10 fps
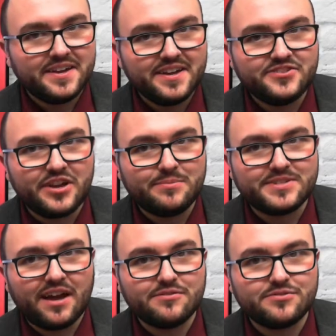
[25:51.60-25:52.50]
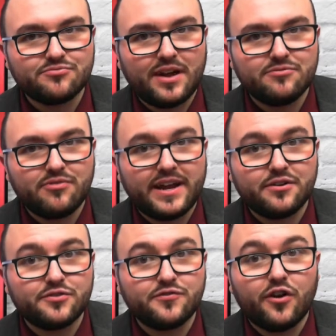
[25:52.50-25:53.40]
Jamestown's Red
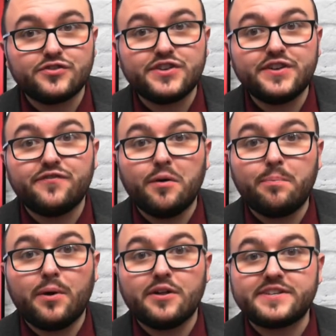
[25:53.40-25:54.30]
Raiders varsity football